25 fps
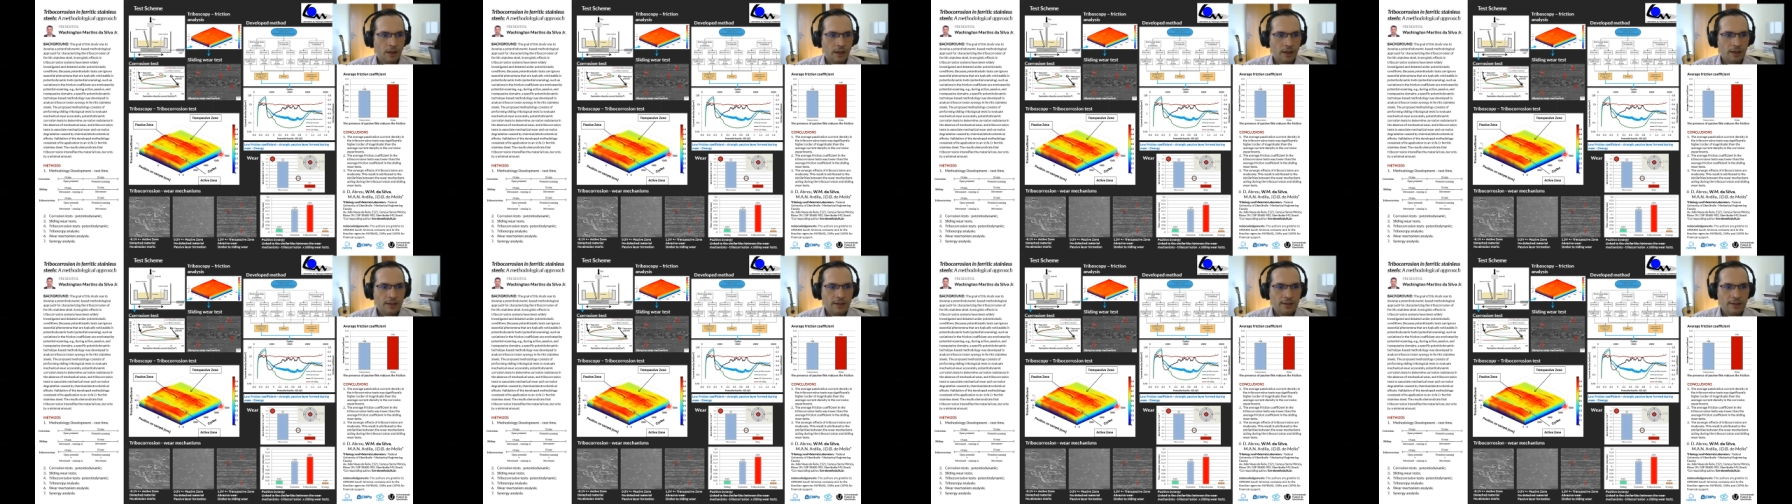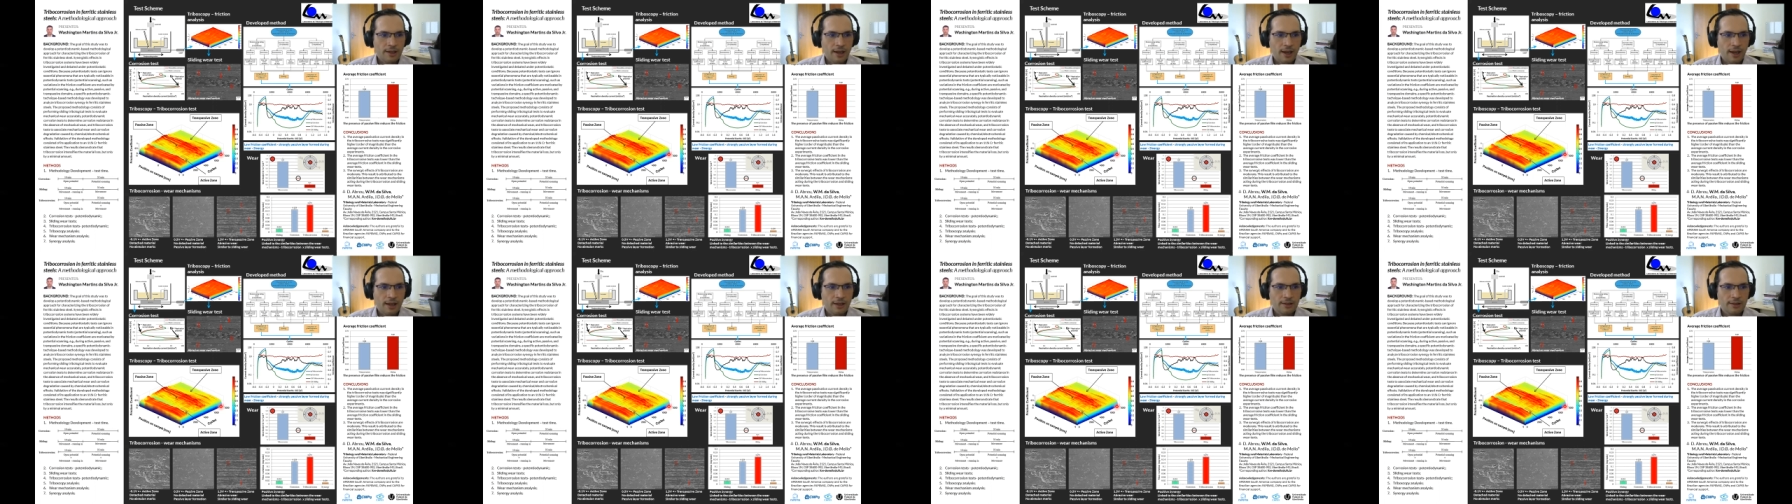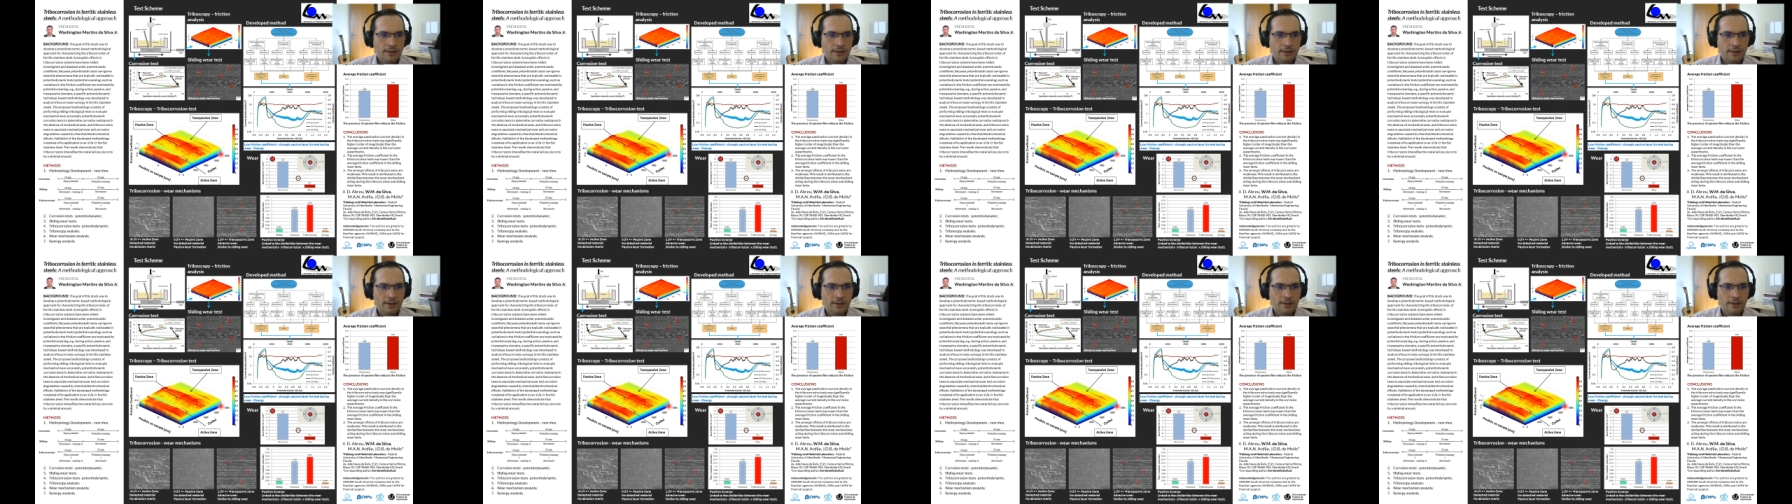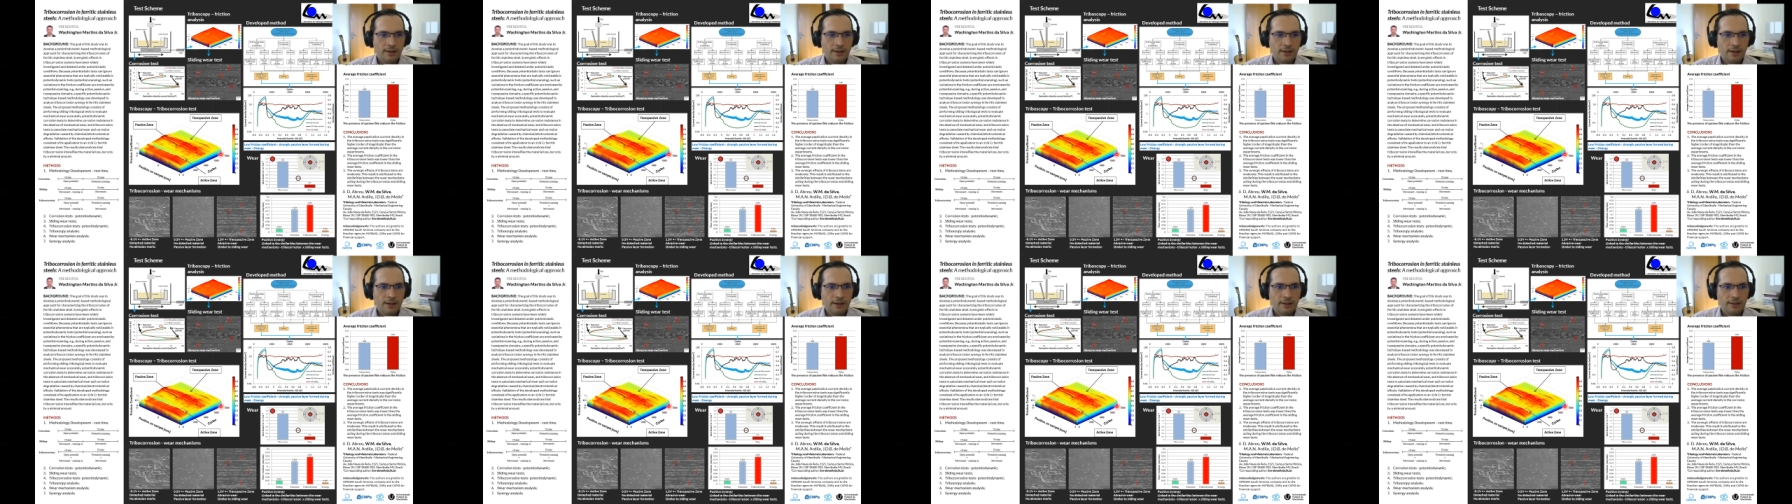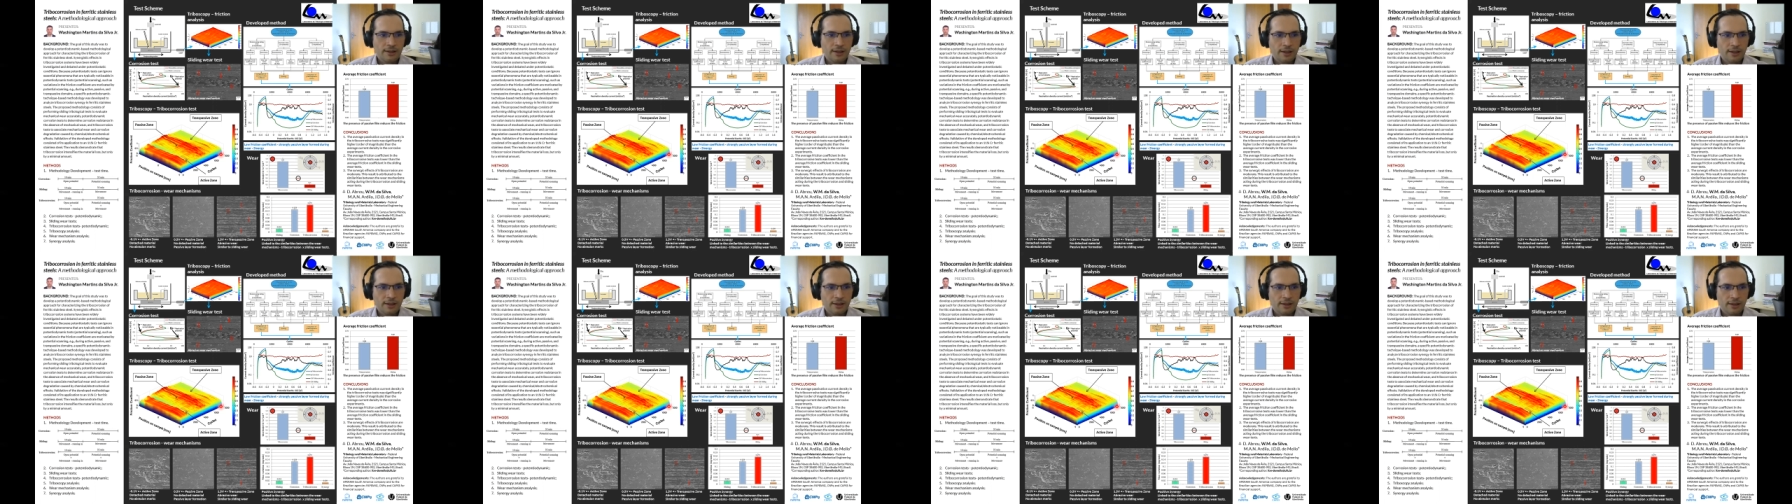In this case, it is
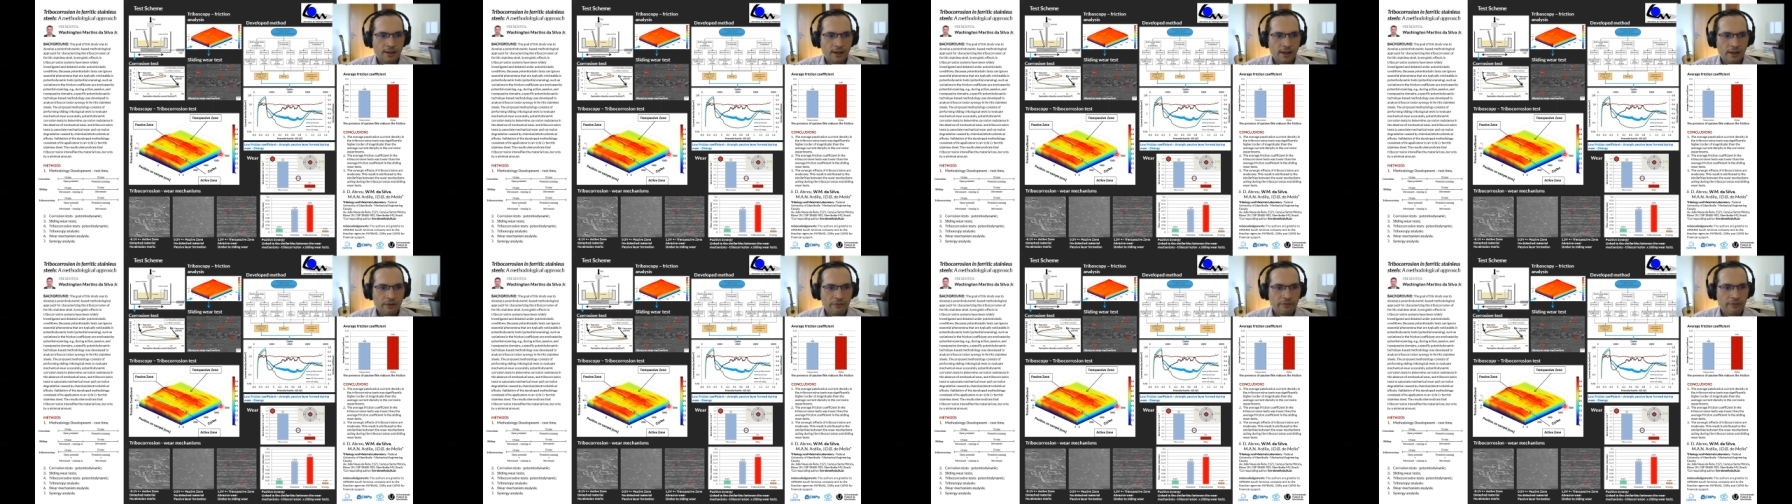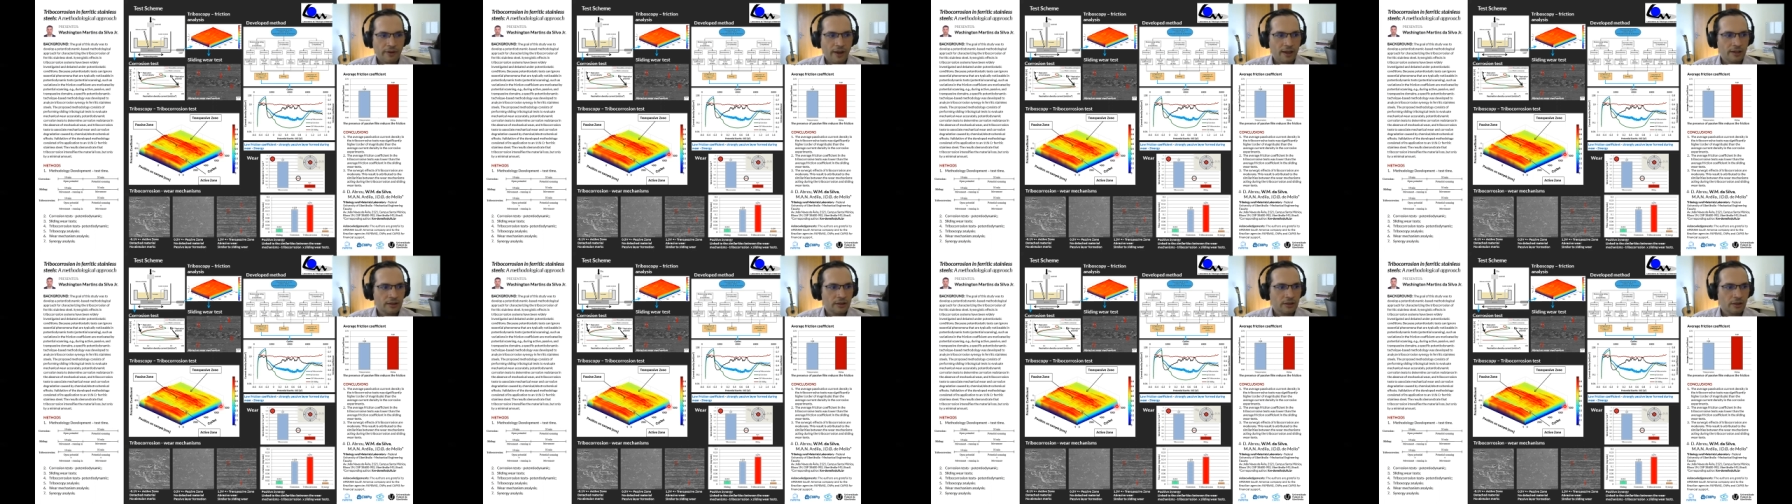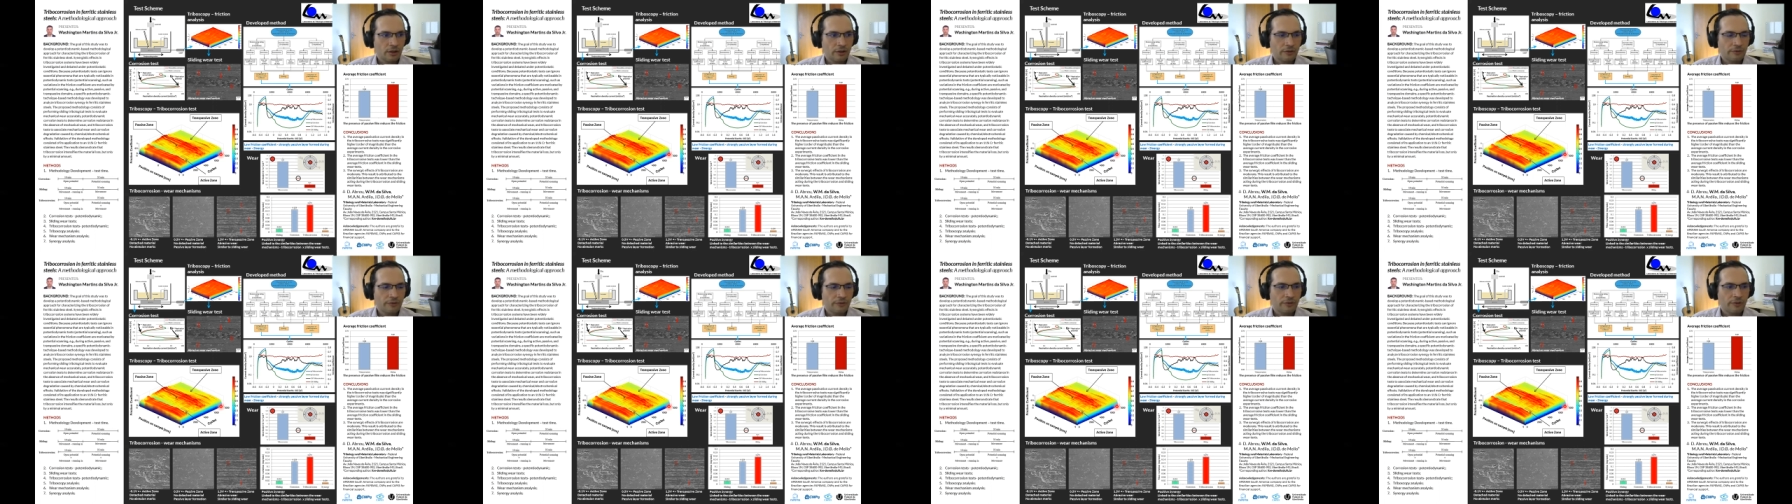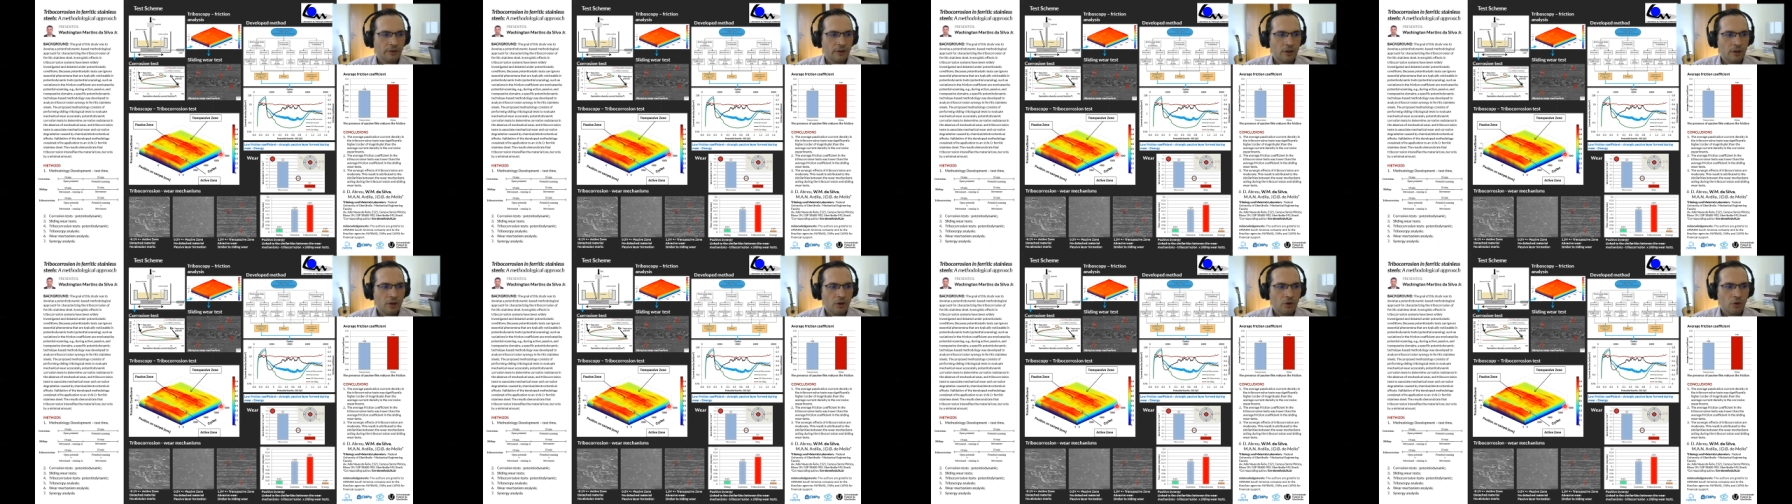clear the effect of